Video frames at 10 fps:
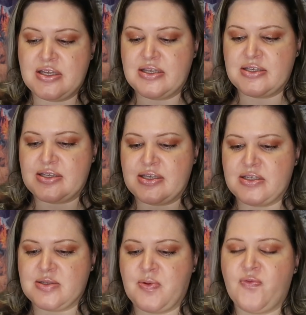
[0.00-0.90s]
these
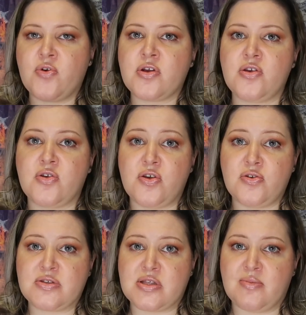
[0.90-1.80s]
is before you
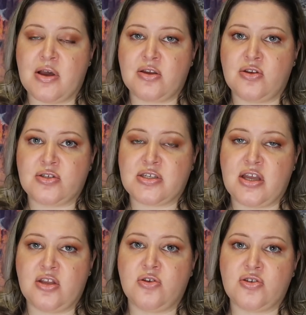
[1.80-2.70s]
use them on your skin,